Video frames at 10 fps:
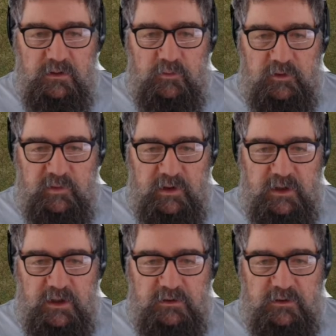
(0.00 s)
What about a
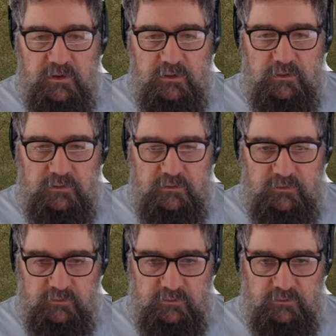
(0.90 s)
head code
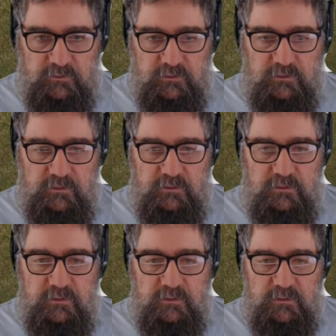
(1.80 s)

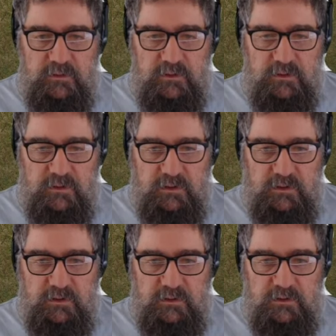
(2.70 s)
to
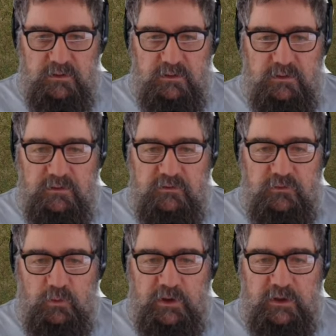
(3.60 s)

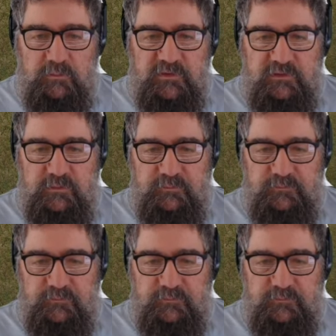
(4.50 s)
two white lamps?